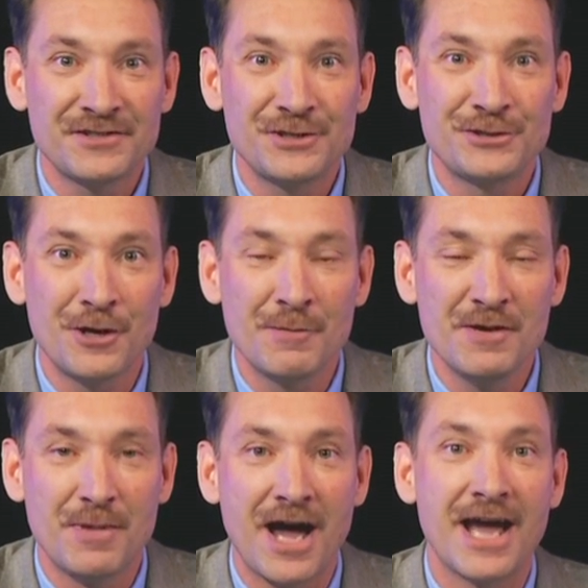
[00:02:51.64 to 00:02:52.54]
is
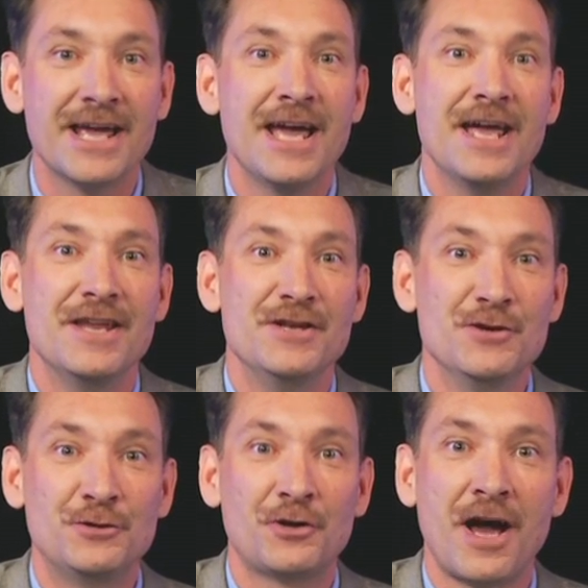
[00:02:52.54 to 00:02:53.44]
determined by
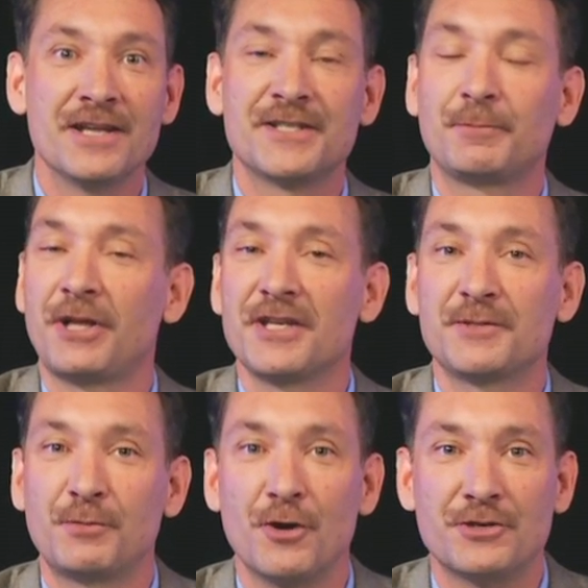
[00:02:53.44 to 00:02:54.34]
neutrons
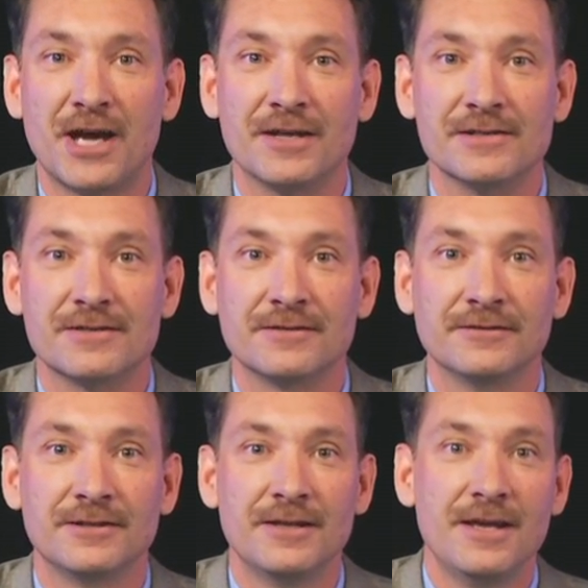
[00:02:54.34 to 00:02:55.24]
plus protons.
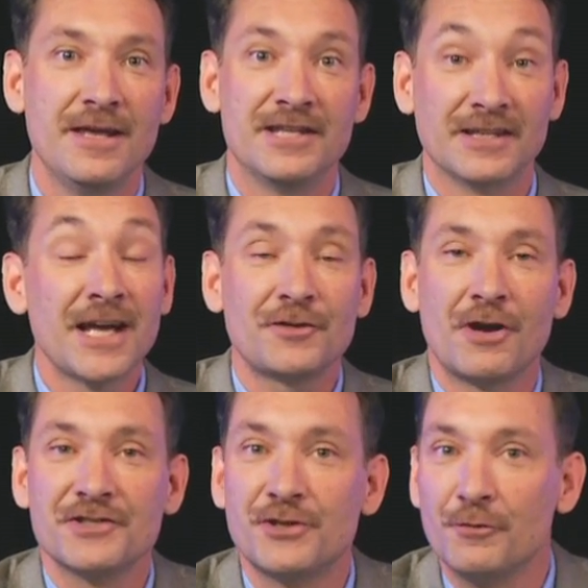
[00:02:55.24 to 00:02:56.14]
The
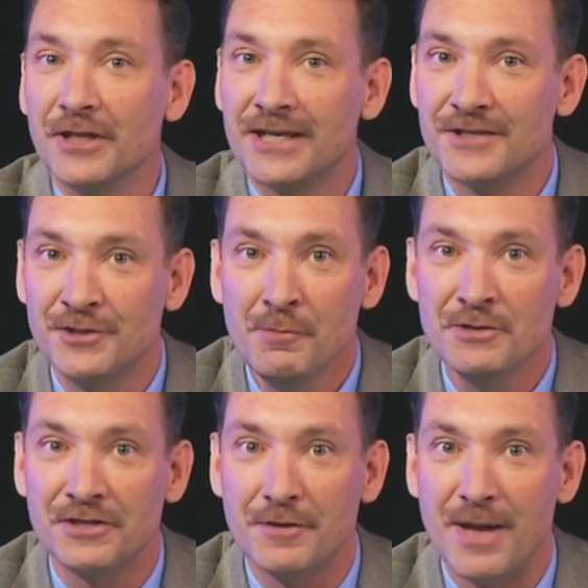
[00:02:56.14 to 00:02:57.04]
electrons don't really
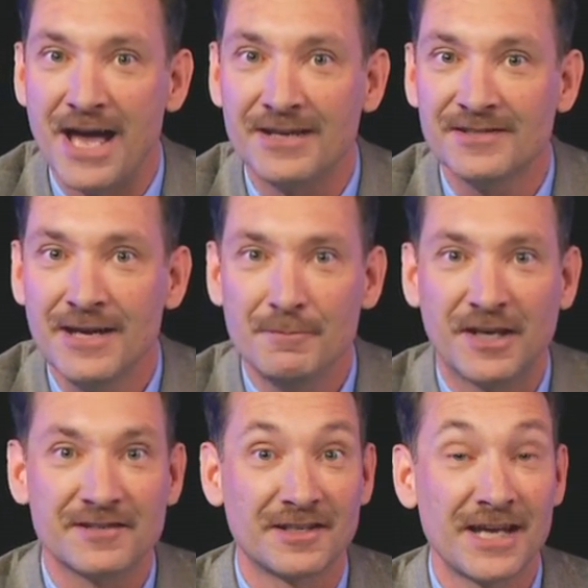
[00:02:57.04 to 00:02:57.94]
contribute to the mass
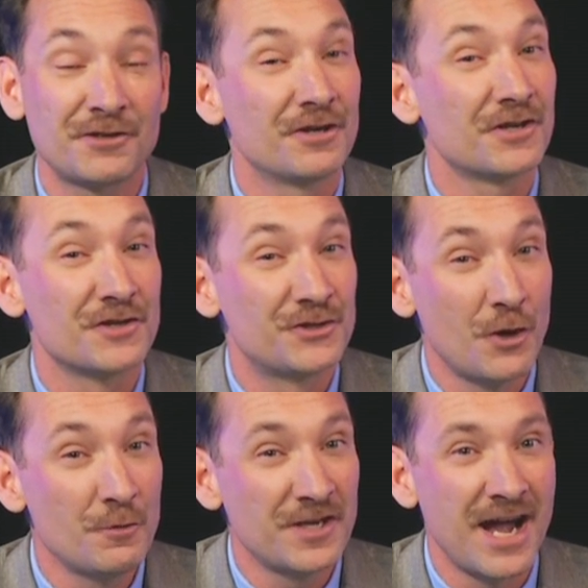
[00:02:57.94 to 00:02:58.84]
because electrons are
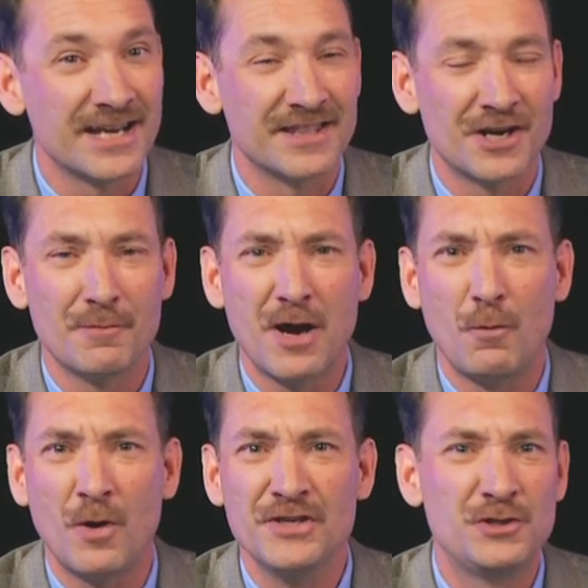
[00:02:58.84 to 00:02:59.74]
so tiny. They're
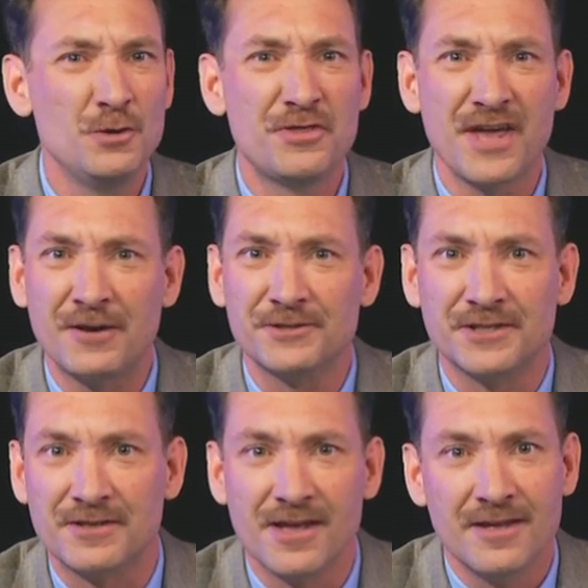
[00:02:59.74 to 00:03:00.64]
about one
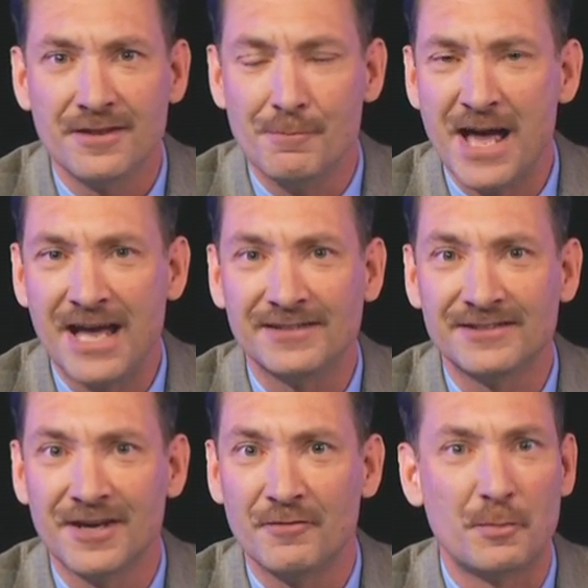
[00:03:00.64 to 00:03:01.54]
two-thousandth the
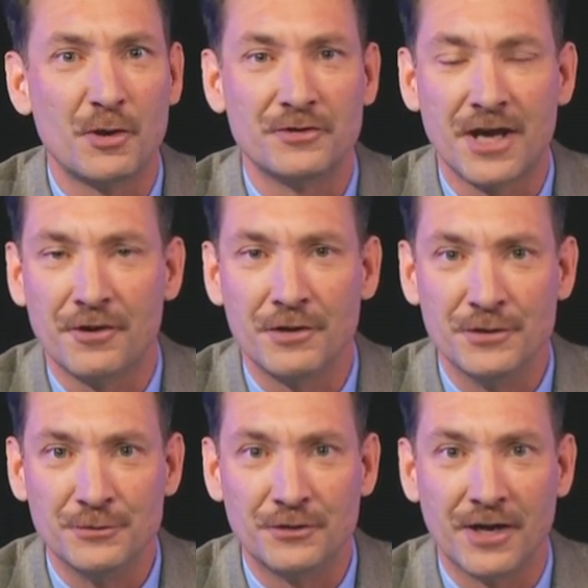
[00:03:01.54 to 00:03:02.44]
mass of a proton or a
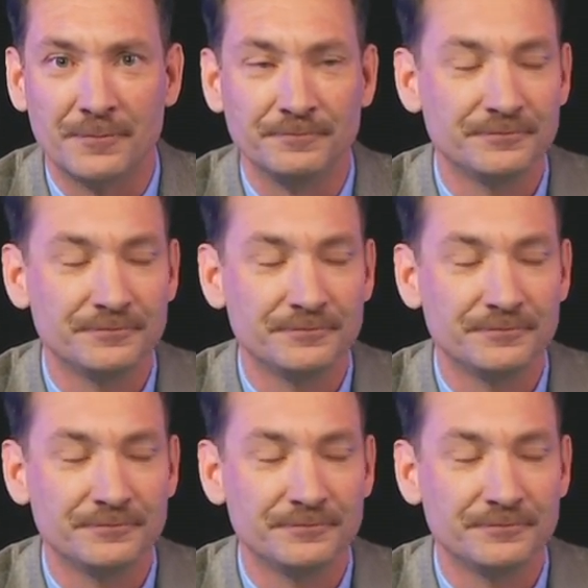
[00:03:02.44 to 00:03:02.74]
neutron.